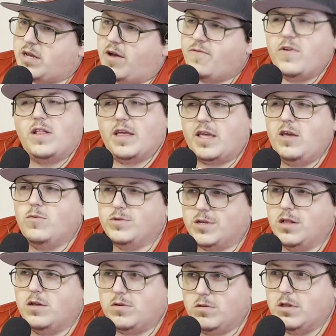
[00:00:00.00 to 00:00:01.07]
I feel like he was
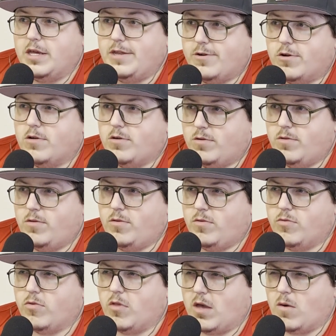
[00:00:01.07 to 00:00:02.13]
a little leaner
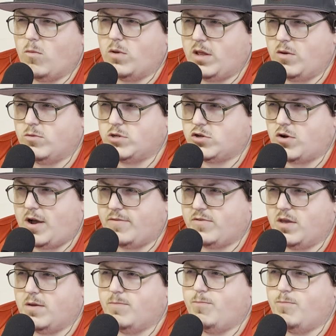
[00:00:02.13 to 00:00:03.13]
like when he was drafted,